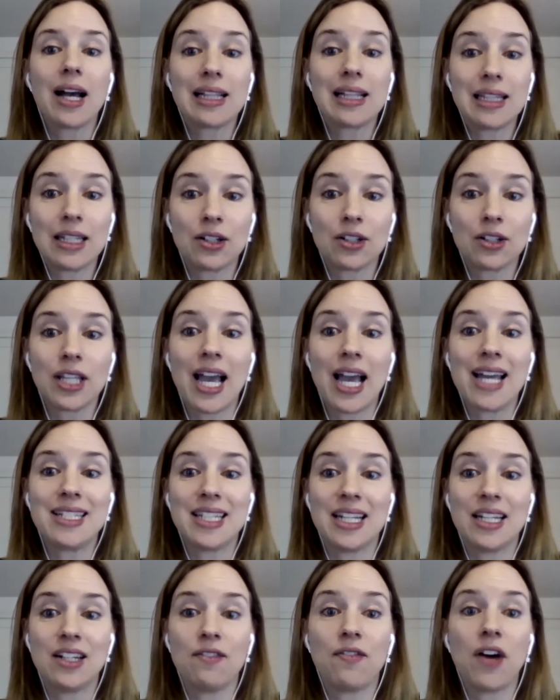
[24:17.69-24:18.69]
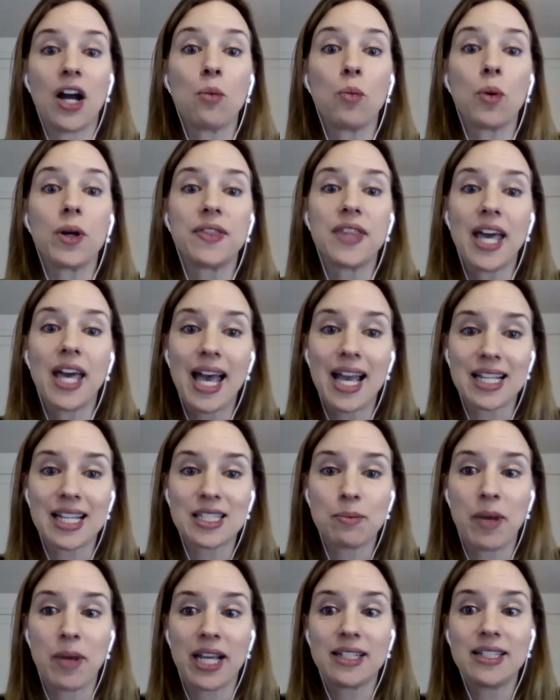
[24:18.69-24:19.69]
clearly identify what the
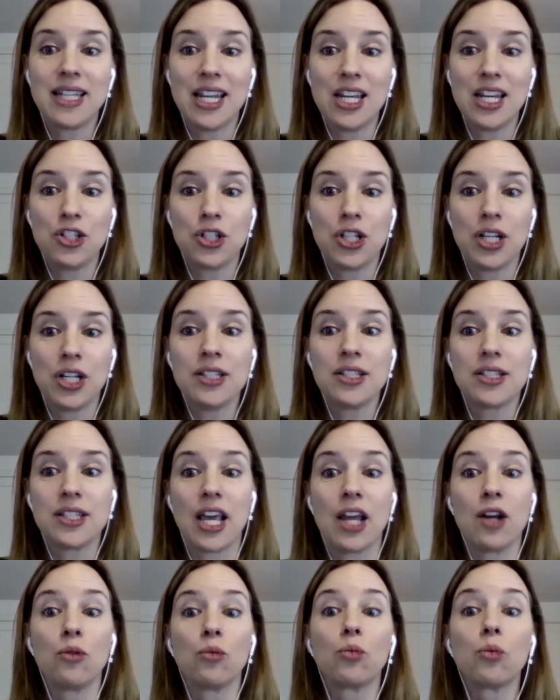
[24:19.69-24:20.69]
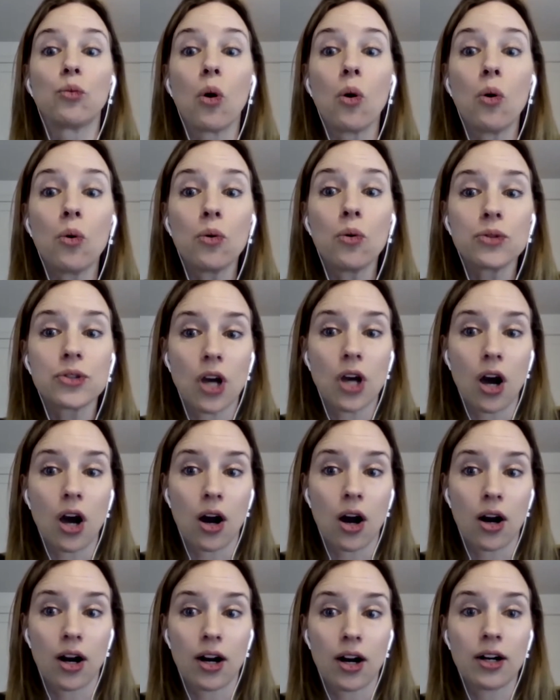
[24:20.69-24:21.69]
expectations and roles
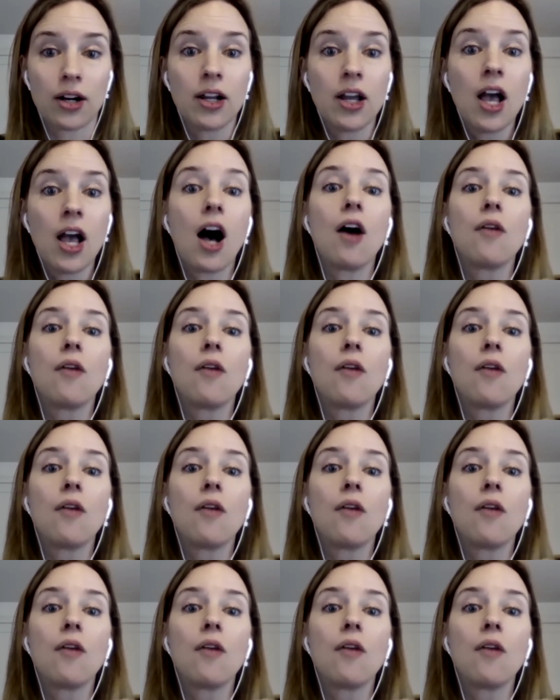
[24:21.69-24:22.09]
are